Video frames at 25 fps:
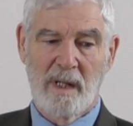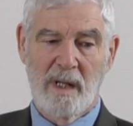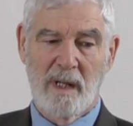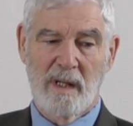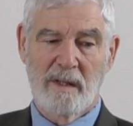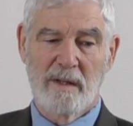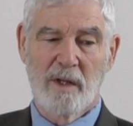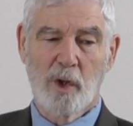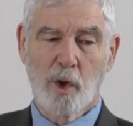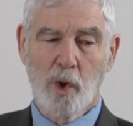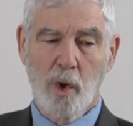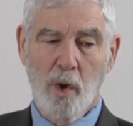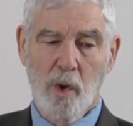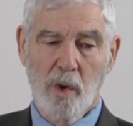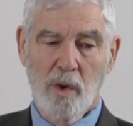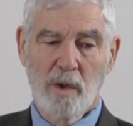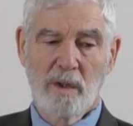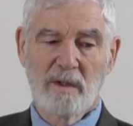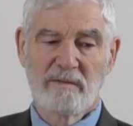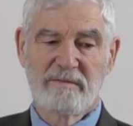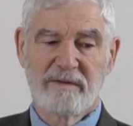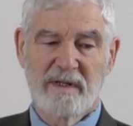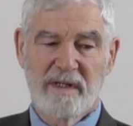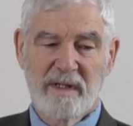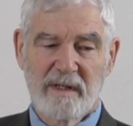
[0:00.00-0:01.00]
the call
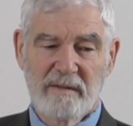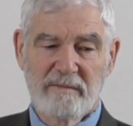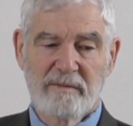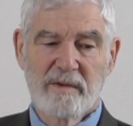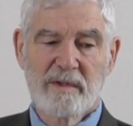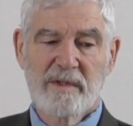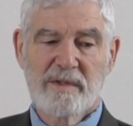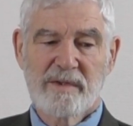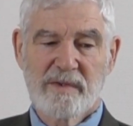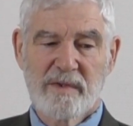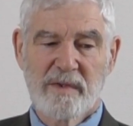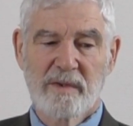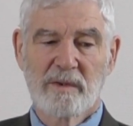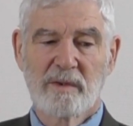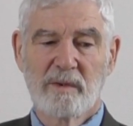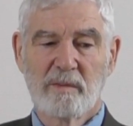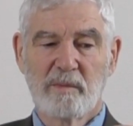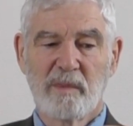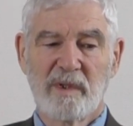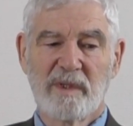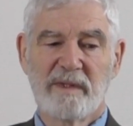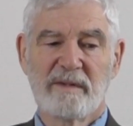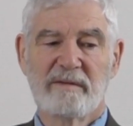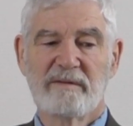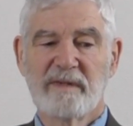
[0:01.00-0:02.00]
of every single
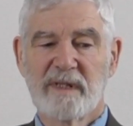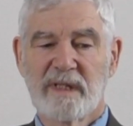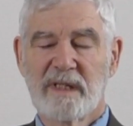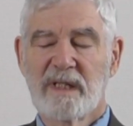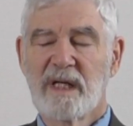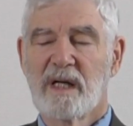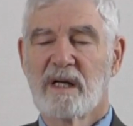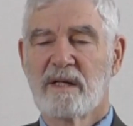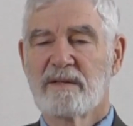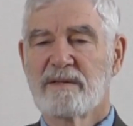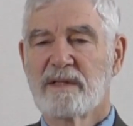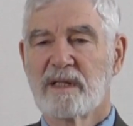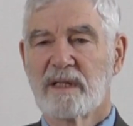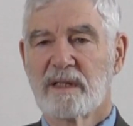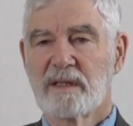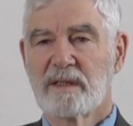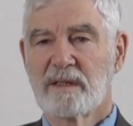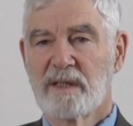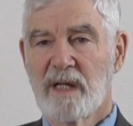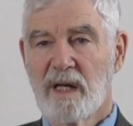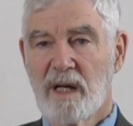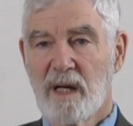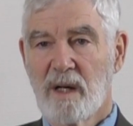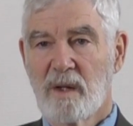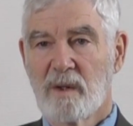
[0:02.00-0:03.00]
believing Catholic
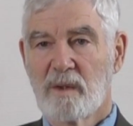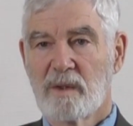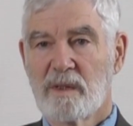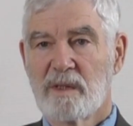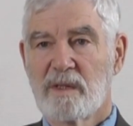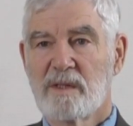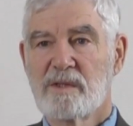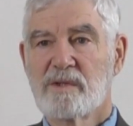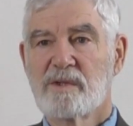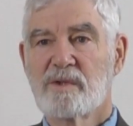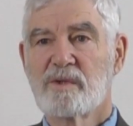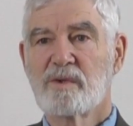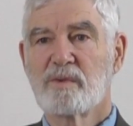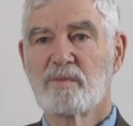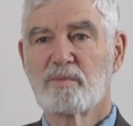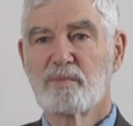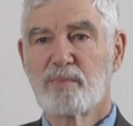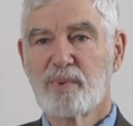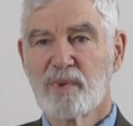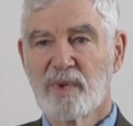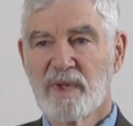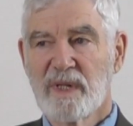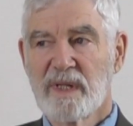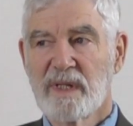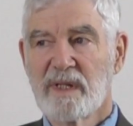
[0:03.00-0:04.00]
now is to
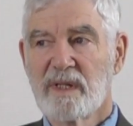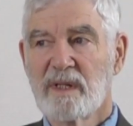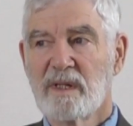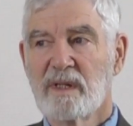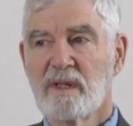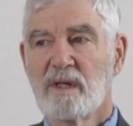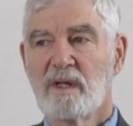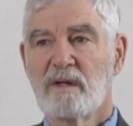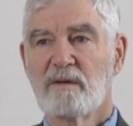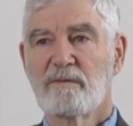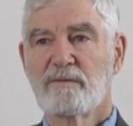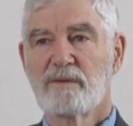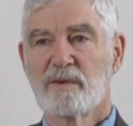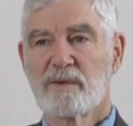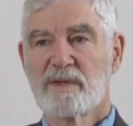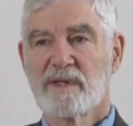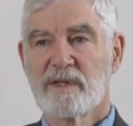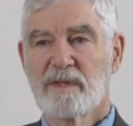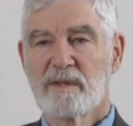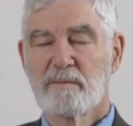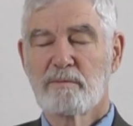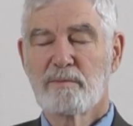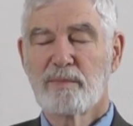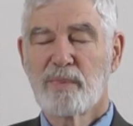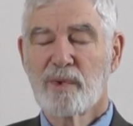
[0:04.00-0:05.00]
pray for
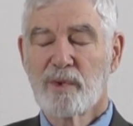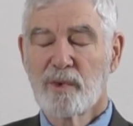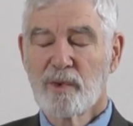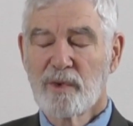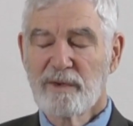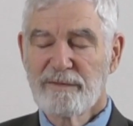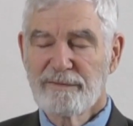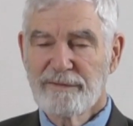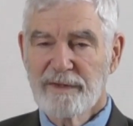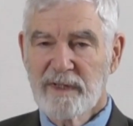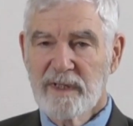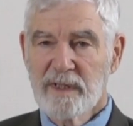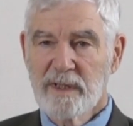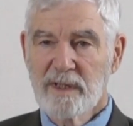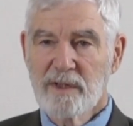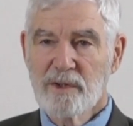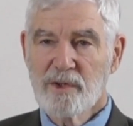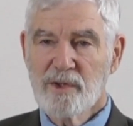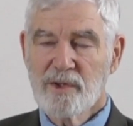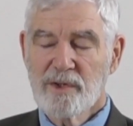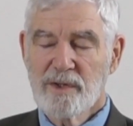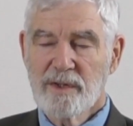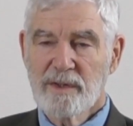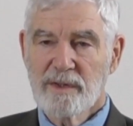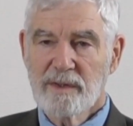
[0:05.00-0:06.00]
the
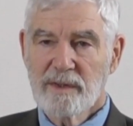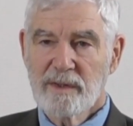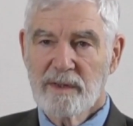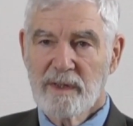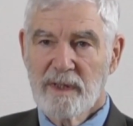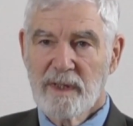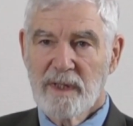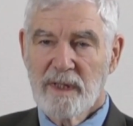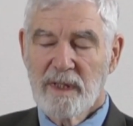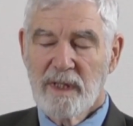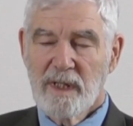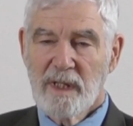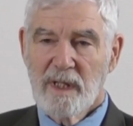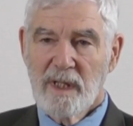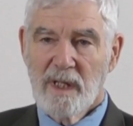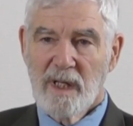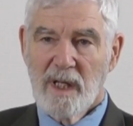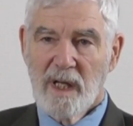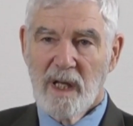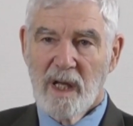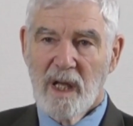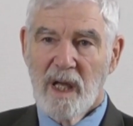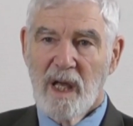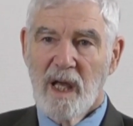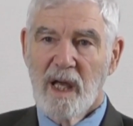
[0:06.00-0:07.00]
purification
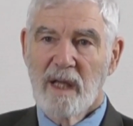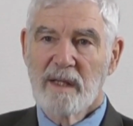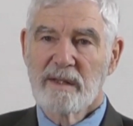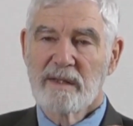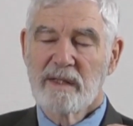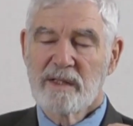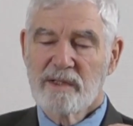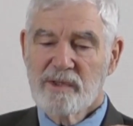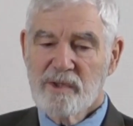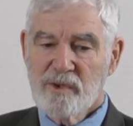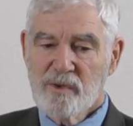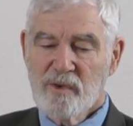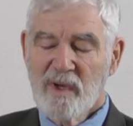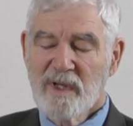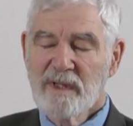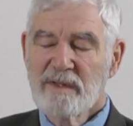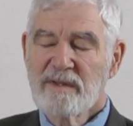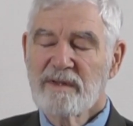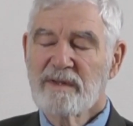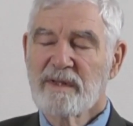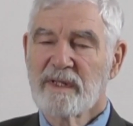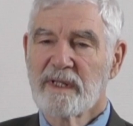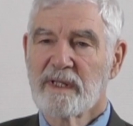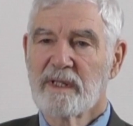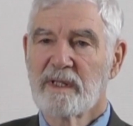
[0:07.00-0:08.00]
and the
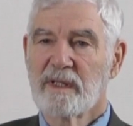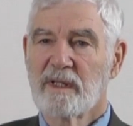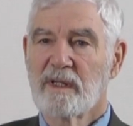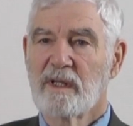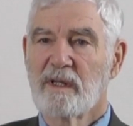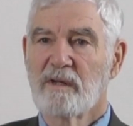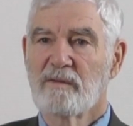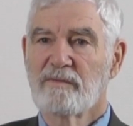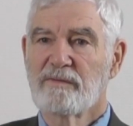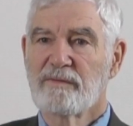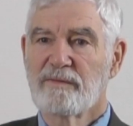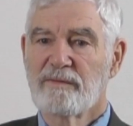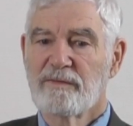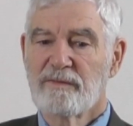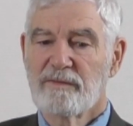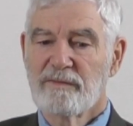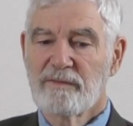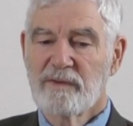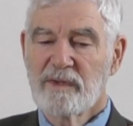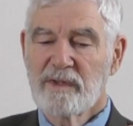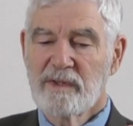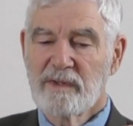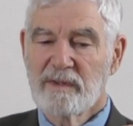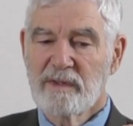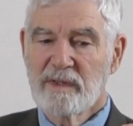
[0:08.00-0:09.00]
strengthening of
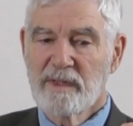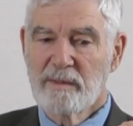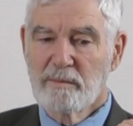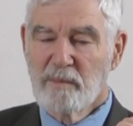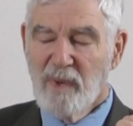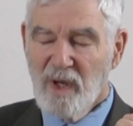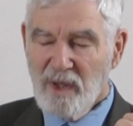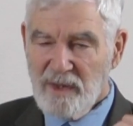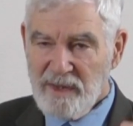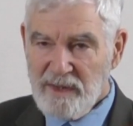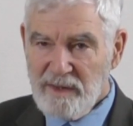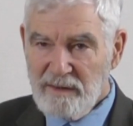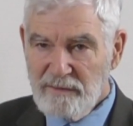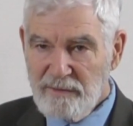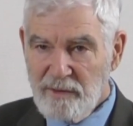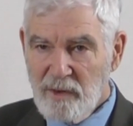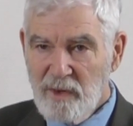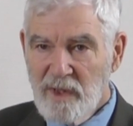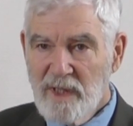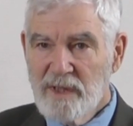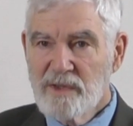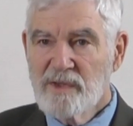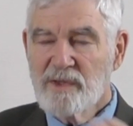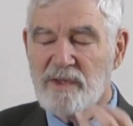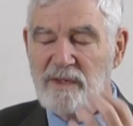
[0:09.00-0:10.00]
the body of
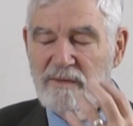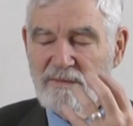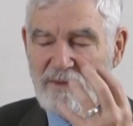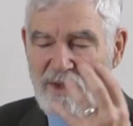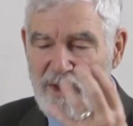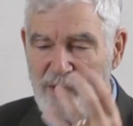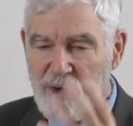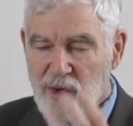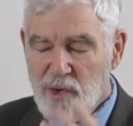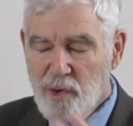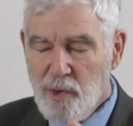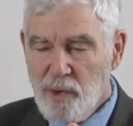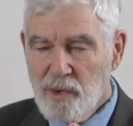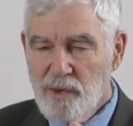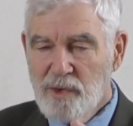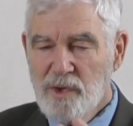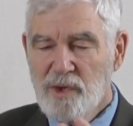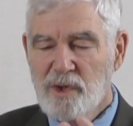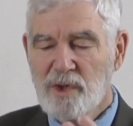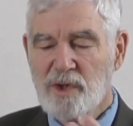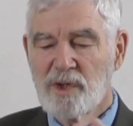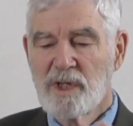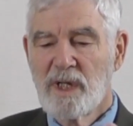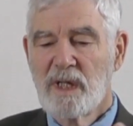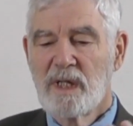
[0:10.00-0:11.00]
Christ, of the
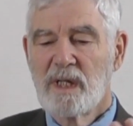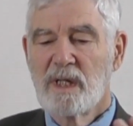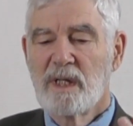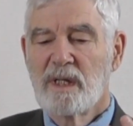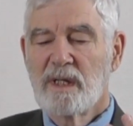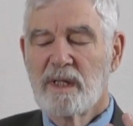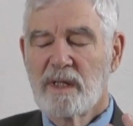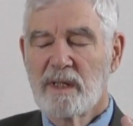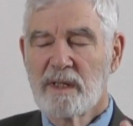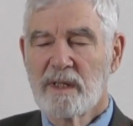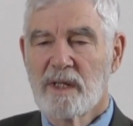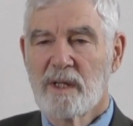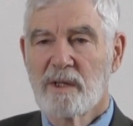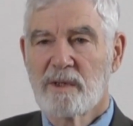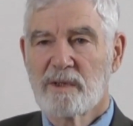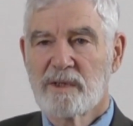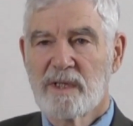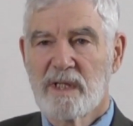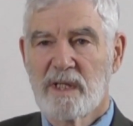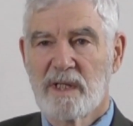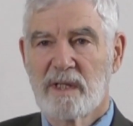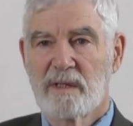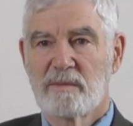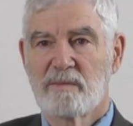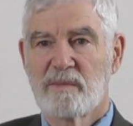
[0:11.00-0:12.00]
Church in our
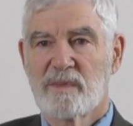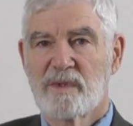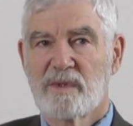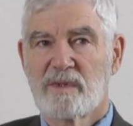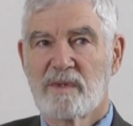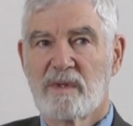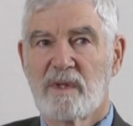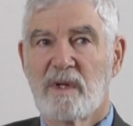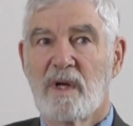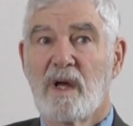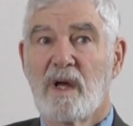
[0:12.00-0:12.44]
times.